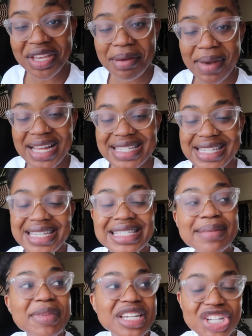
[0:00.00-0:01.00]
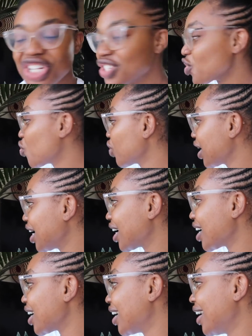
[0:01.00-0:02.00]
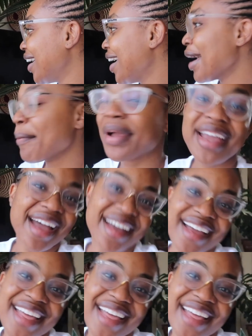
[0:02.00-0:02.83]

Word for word: you might see some additions over here. But yeah,